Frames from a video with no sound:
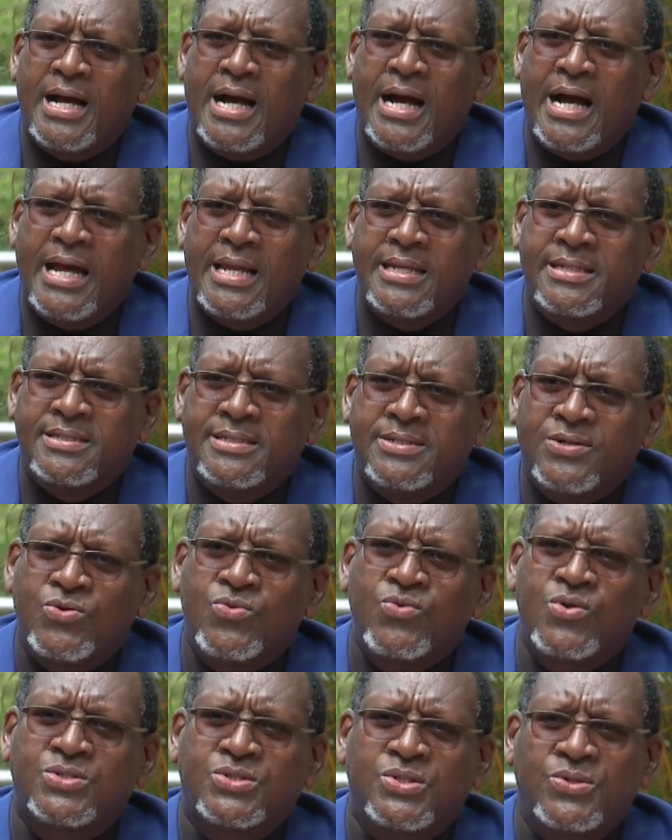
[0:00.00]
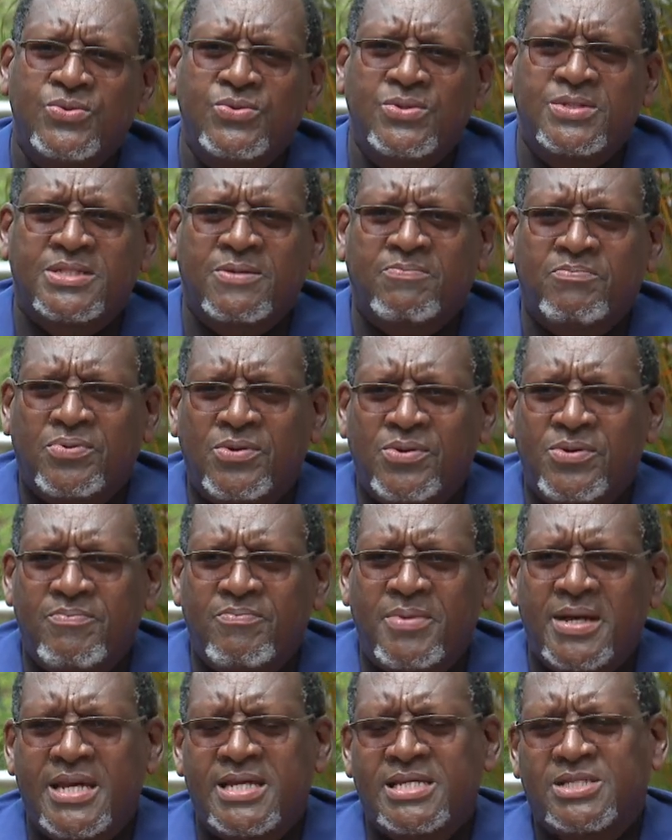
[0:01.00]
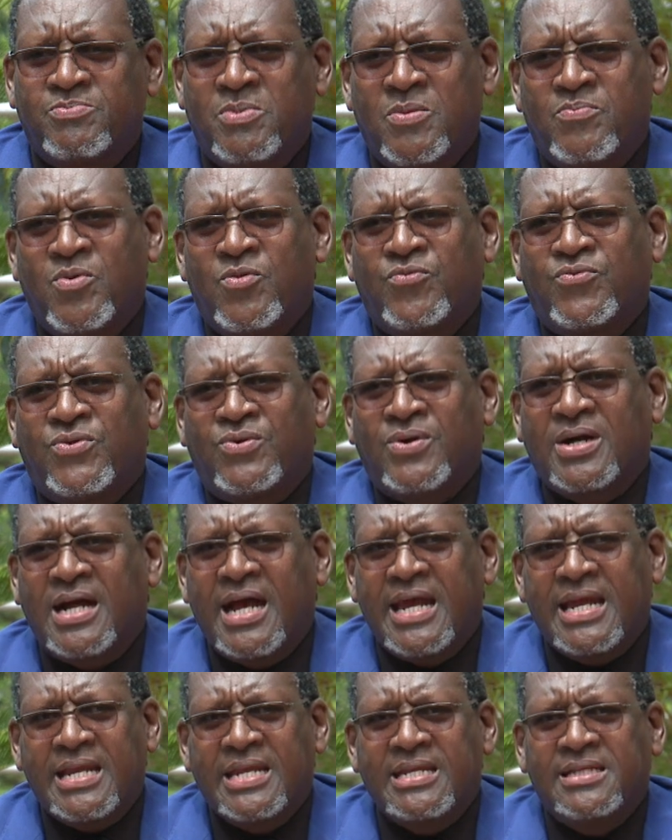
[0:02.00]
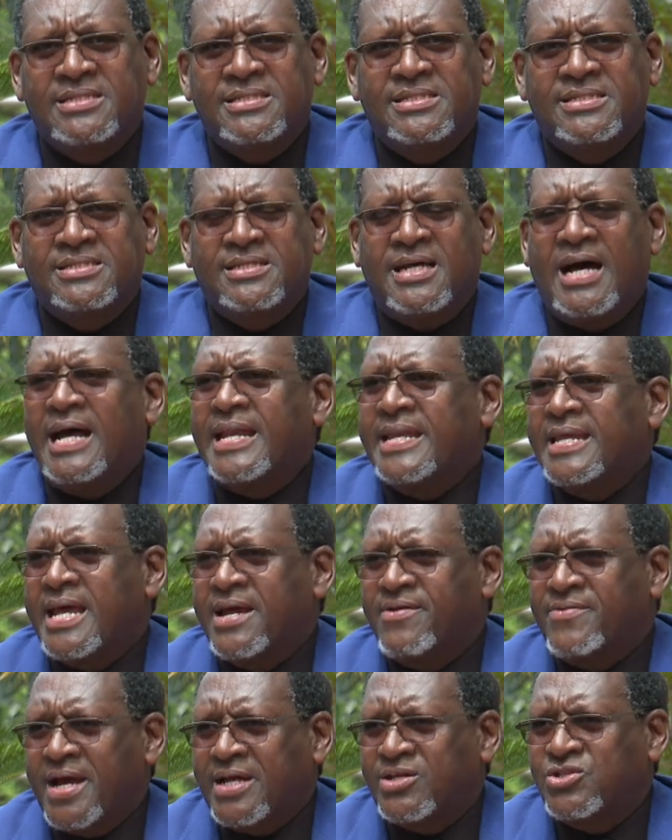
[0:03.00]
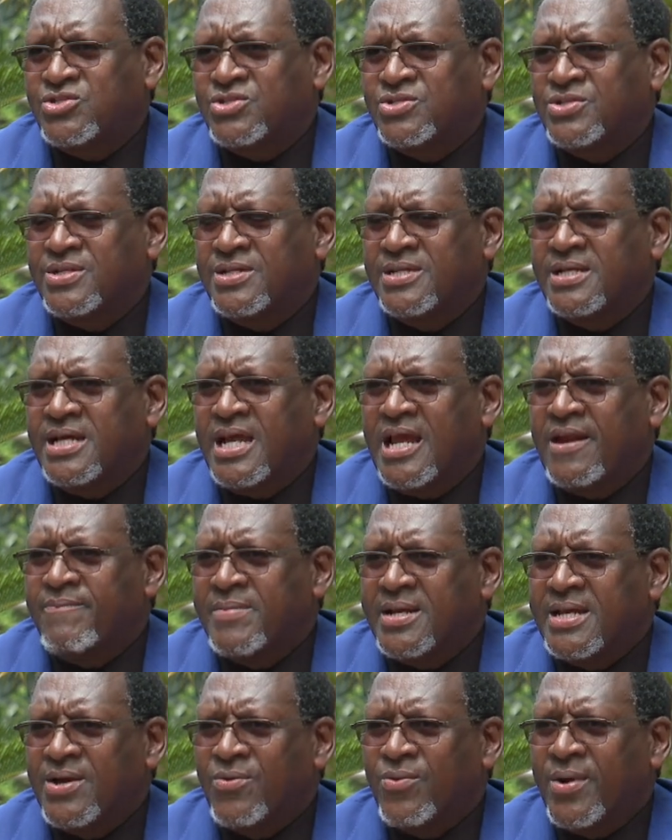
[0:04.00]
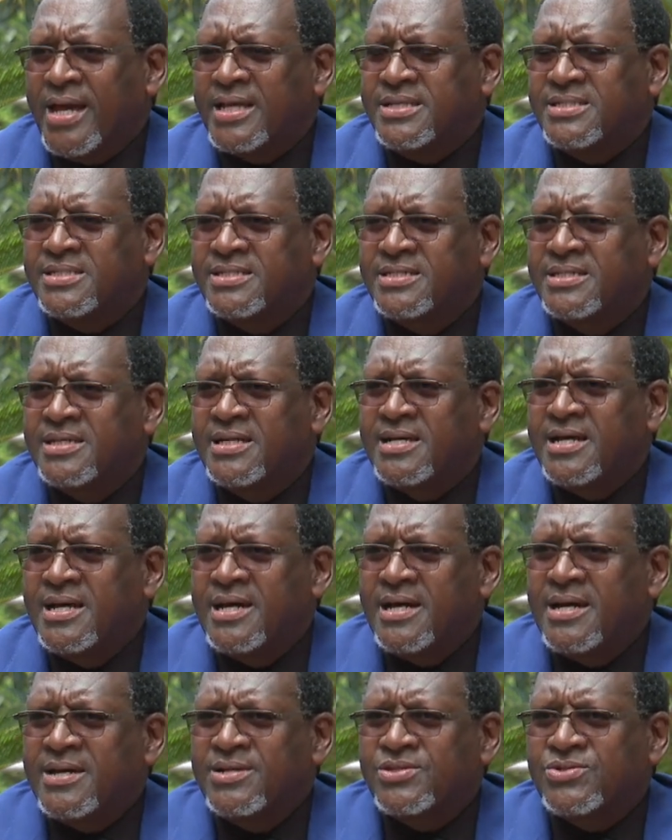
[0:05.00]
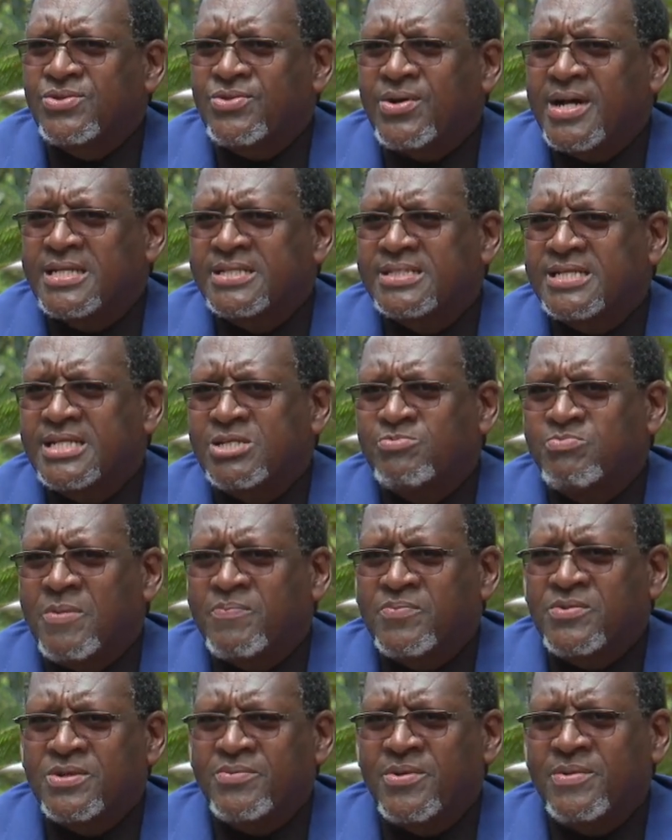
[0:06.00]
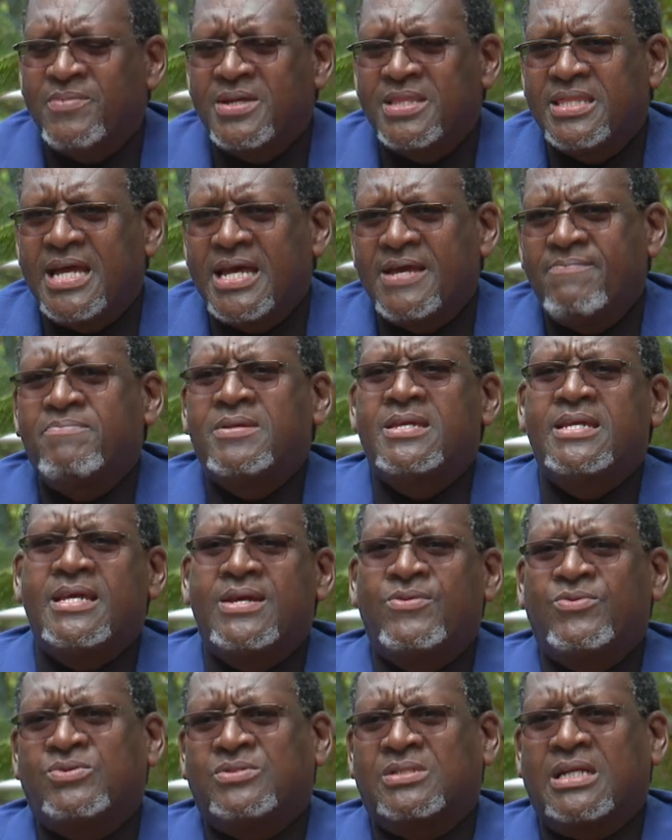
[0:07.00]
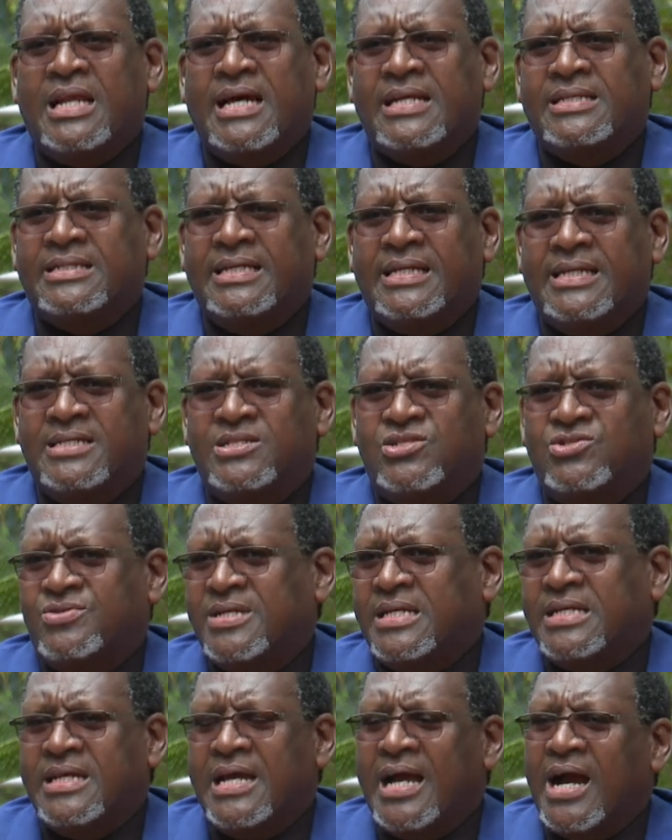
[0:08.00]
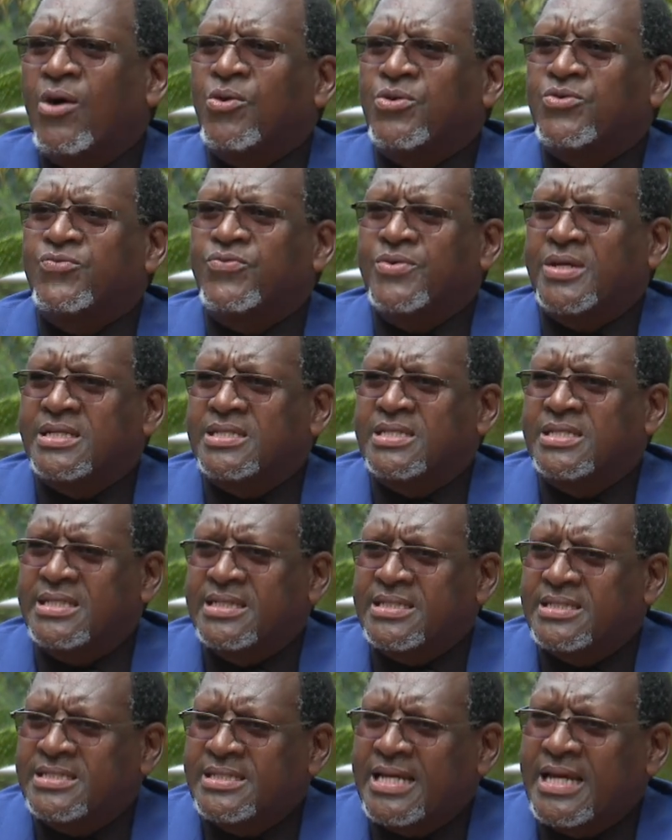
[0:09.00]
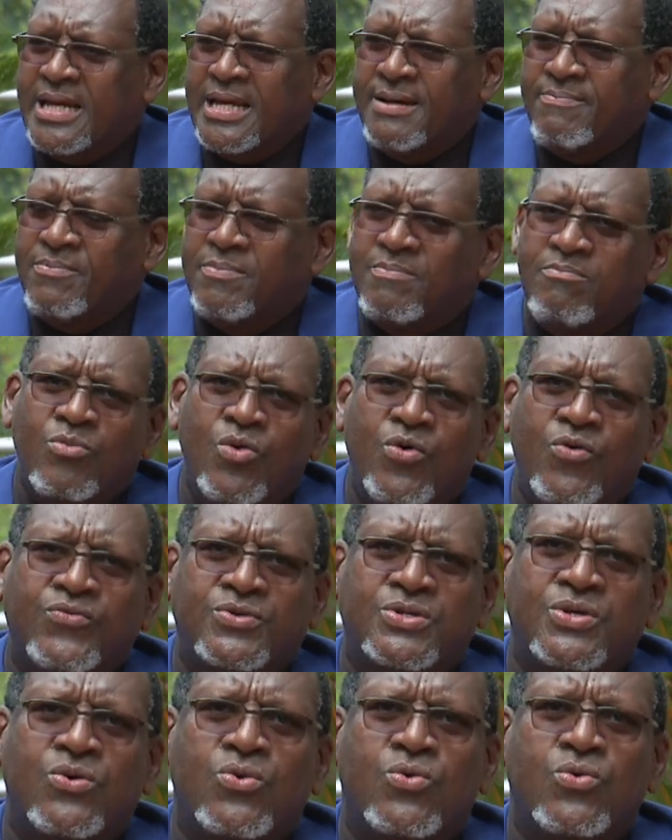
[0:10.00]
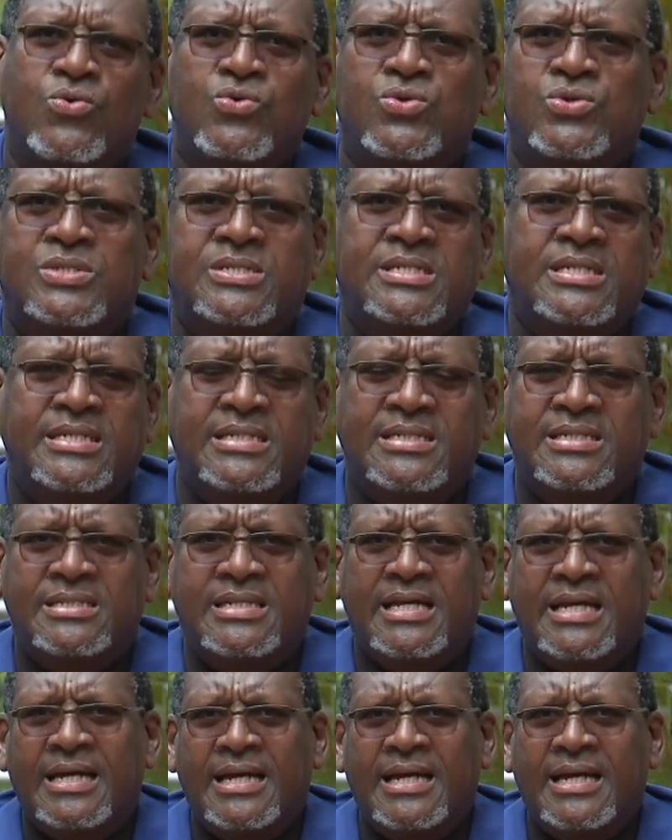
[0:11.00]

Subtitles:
and who was looked upon by his people for guidance and direction in many ways. So as these people, remember, the IBA was largely a trading outfit that moved goods and